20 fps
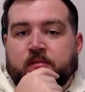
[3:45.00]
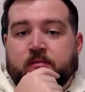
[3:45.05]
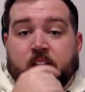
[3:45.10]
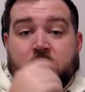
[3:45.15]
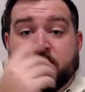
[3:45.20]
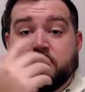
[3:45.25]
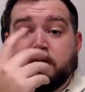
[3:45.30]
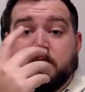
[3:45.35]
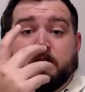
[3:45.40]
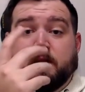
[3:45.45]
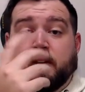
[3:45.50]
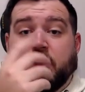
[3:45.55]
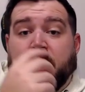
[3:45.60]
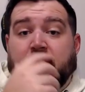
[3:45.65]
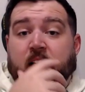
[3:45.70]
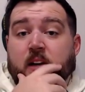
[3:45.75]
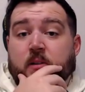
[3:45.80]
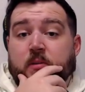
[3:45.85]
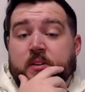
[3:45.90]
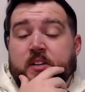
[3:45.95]
That's what
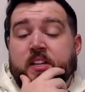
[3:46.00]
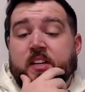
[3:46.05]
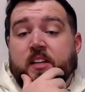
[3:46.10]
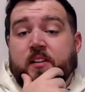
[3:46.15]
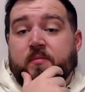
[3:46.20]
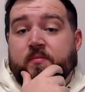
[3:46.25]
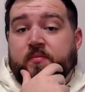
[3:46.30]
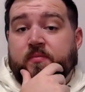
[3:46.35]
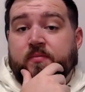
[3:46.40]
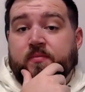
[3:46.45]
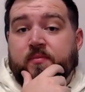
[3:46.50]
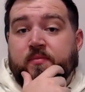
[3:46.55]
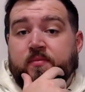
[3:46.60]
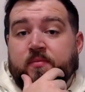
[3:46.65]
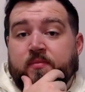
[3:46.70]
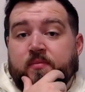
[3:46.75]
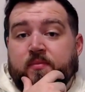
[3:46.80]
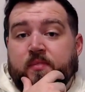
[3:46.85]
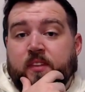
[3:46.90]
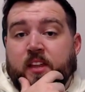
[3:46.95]
Iowa did.
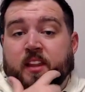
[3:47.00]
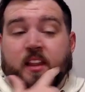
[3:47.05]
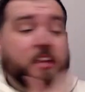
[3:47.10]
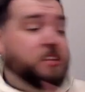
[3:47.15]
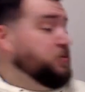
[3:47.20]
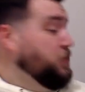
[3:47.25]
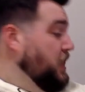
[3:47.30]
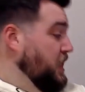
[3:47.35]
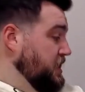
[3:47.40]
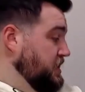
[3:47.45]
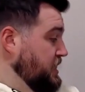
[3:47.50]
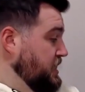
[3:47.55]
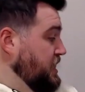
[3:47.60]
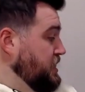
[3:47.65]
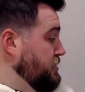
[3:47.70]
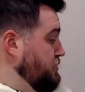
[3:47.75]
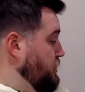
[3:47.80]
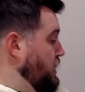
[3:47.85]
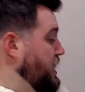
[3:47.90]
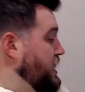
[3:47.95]
And that's why it
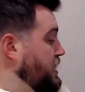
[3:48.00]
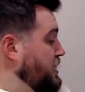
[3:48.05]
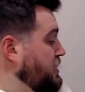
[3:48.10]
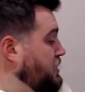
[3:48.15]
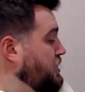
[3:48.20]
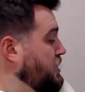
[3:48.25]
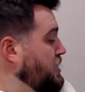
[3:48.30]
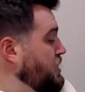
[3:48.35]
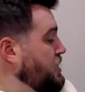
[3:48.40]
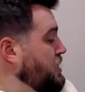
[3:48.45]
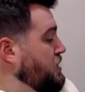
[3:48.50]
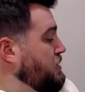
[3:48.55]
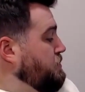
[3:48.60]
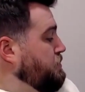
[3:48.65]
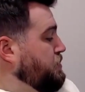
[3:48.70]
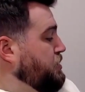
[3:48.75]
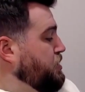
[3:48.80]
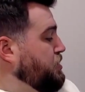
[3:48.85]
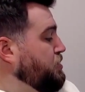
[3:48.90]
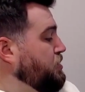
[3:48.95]
says right here,
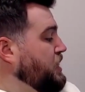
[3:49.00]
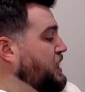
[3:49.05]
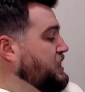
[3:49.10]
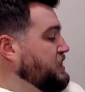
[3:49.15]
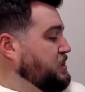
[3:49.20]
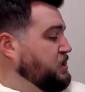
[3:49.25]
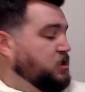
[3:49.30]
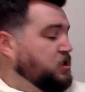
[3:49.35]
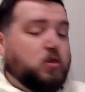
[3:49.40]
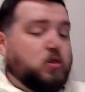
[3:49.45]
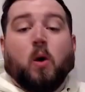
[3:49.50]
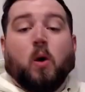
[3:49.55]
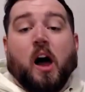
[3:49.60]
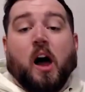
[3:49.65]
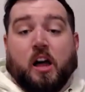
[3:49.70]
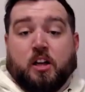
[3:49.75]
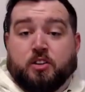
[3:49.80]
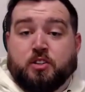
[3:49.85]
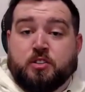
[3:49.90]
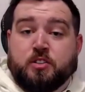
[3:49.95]
Purdue gets
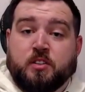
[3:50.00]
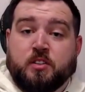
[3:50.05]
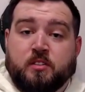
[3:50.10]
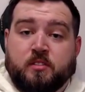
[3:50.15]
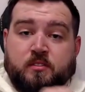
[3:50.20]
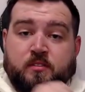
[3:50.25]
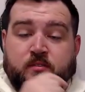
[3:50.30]
squashed.